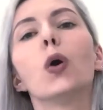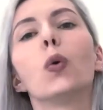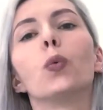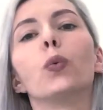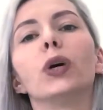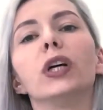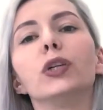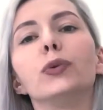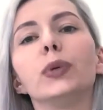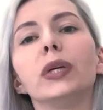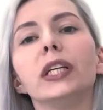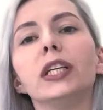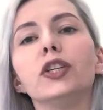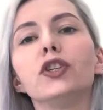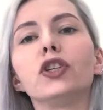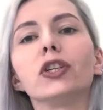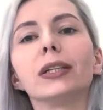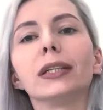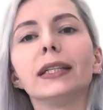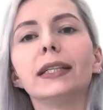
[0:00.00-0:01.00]
what we
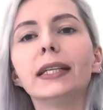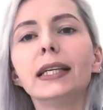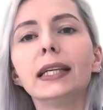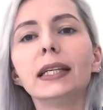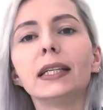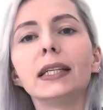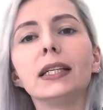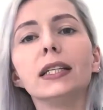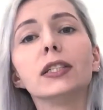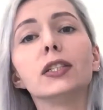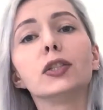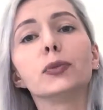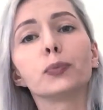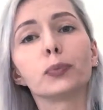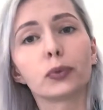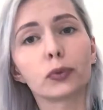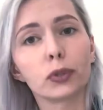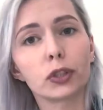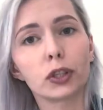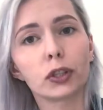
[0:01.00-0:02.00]
initially need is
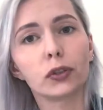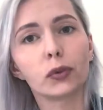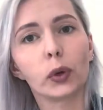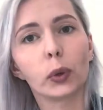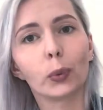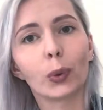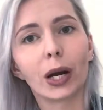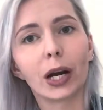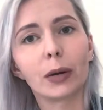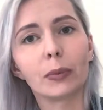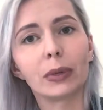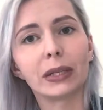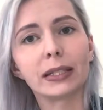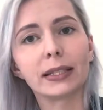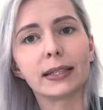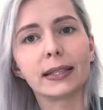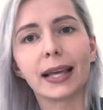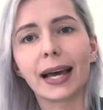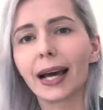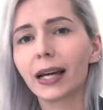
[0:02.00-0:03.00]
project requirements
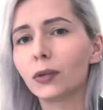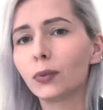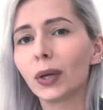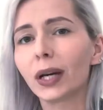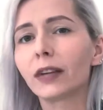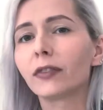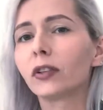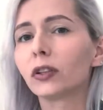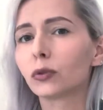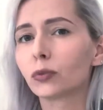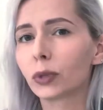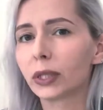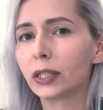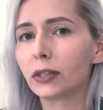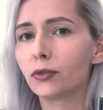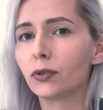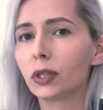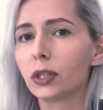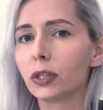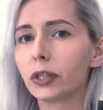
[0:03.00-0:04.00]
that we have already
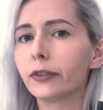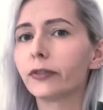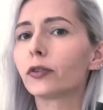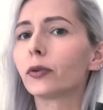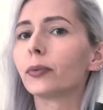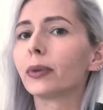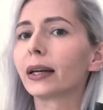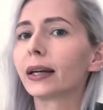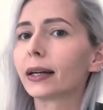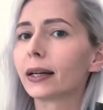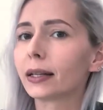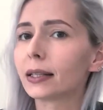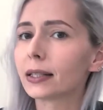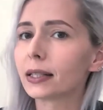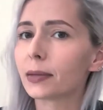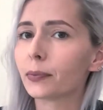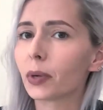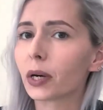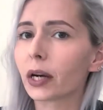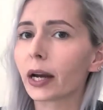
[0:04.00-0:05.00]
retrieved from the
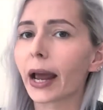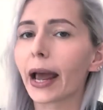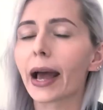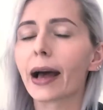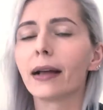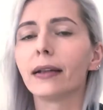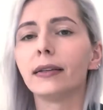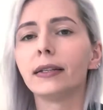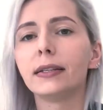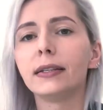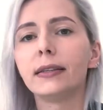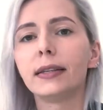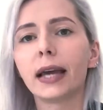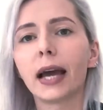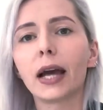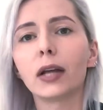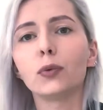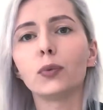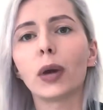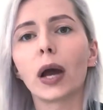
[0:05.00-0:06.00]
customer and
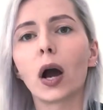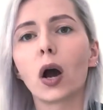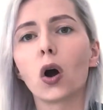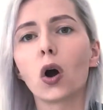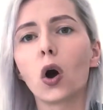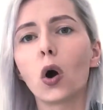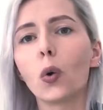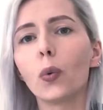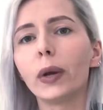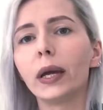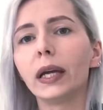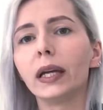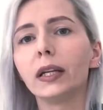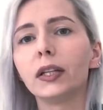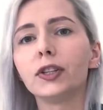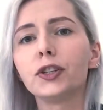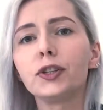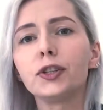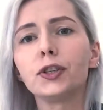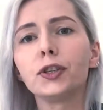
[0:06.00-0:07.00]
that we are
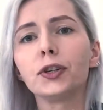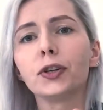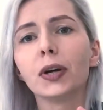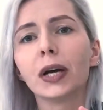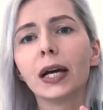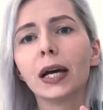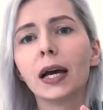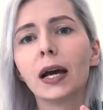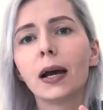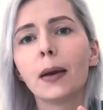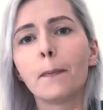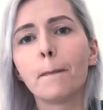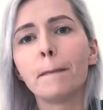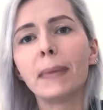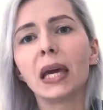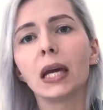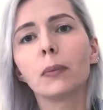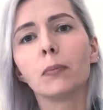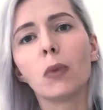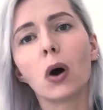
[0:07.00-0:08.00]
going to
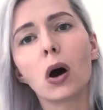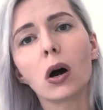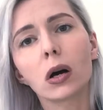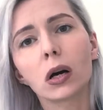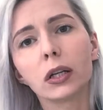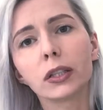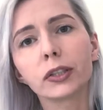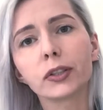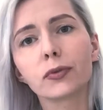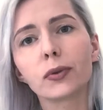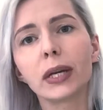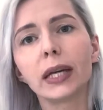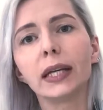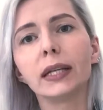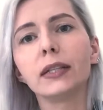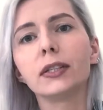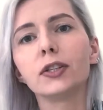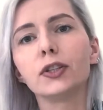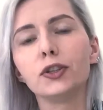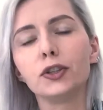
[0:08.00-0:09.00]
make more
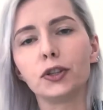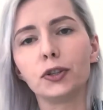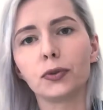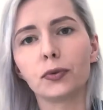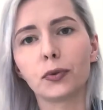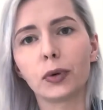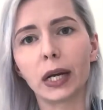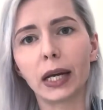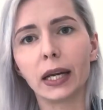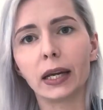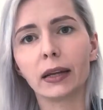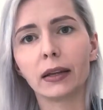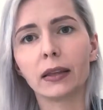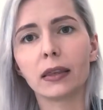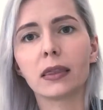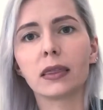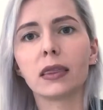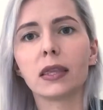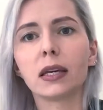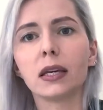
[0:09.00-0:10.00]
concrete
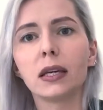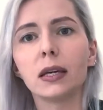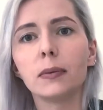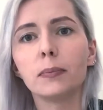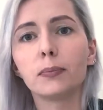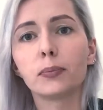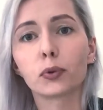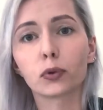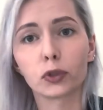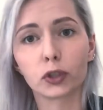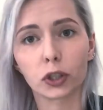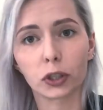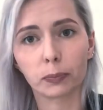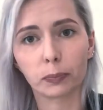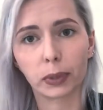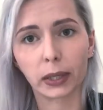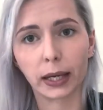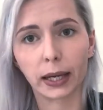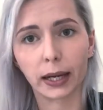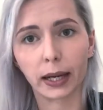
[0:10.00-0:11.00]
during the project
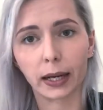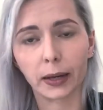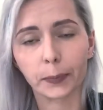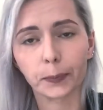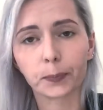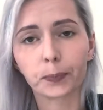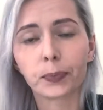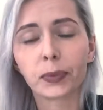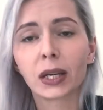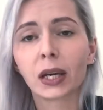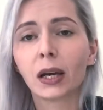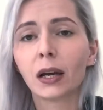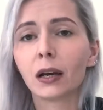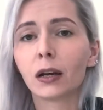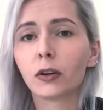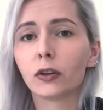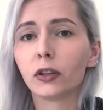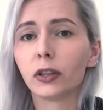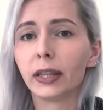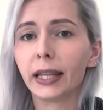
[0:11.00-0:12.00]
planning.
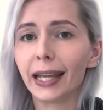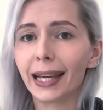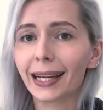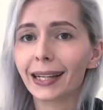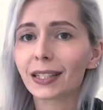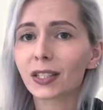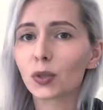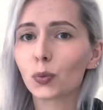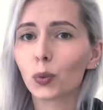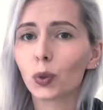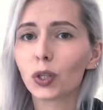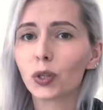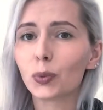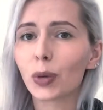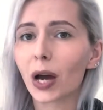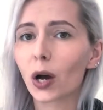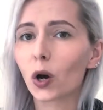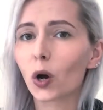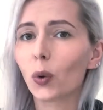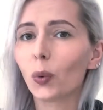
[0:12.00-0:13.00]
Next, what we
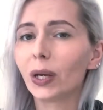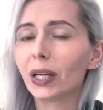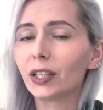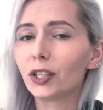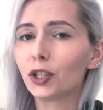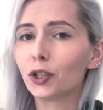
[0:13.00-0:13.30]
are going